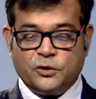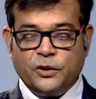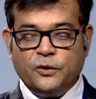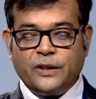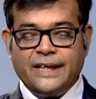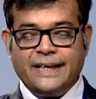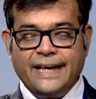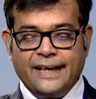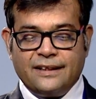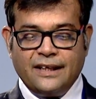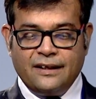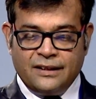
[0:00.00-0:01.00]
So you can
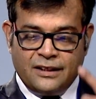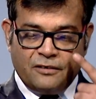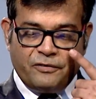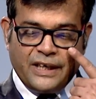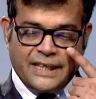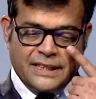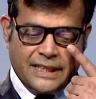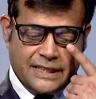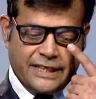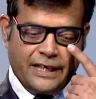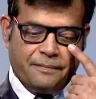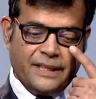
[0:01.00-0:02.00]
take the financial
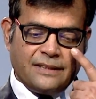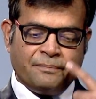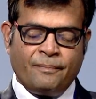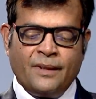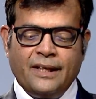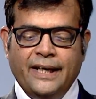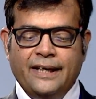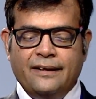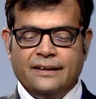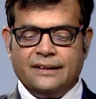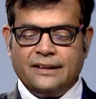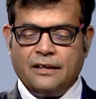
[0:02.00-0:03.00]
statements
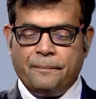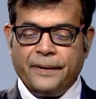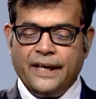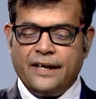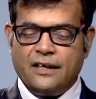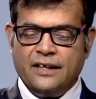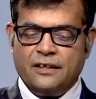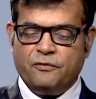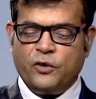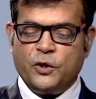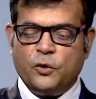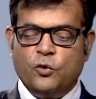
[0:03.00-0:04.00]
and compare it
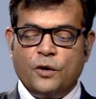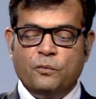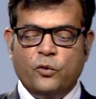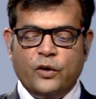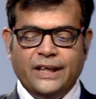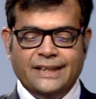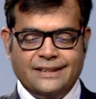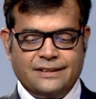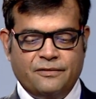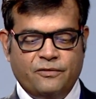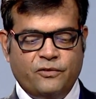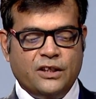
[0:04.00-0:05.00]
for 2 or more
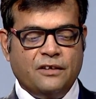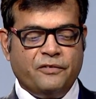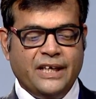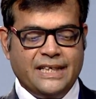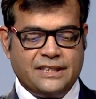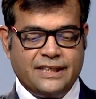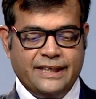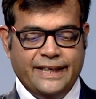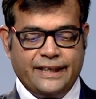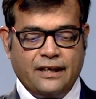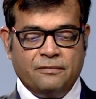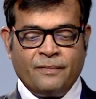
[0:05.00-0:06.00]
years for the financial
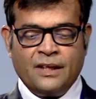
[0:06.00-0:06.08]
data.